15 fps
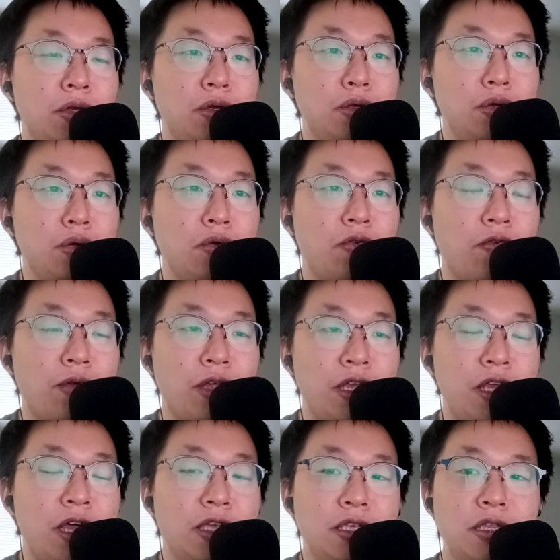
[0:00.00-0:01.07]
to
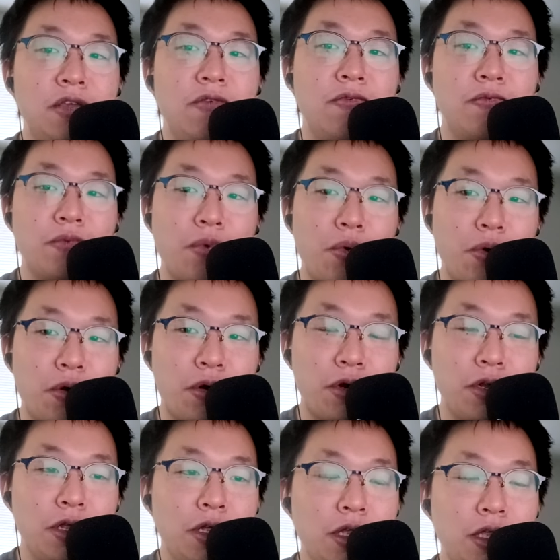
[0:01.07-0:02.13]
ext4
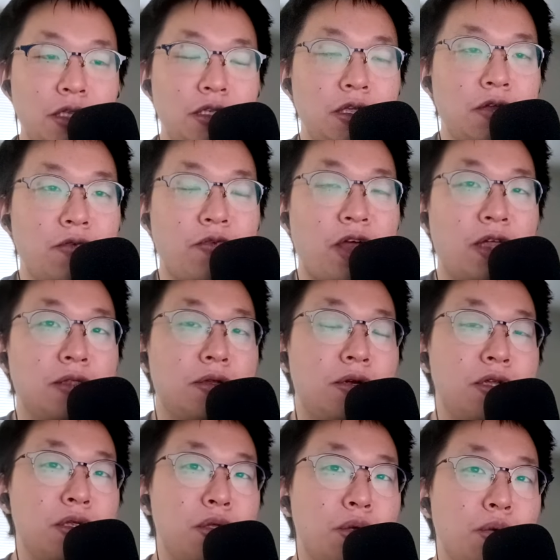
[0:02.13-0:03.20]
instead of
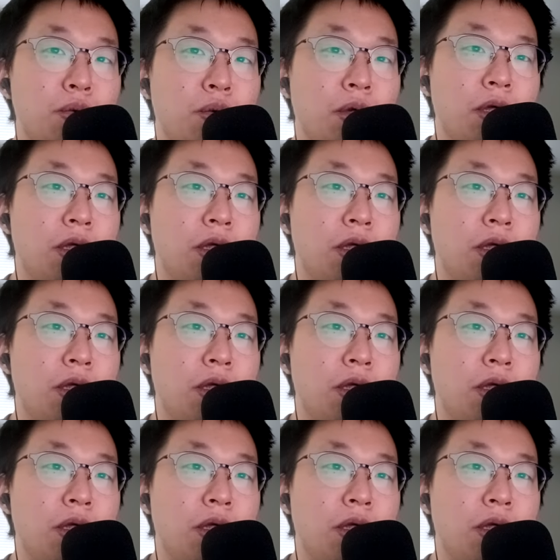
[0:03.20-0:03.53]
FAT32.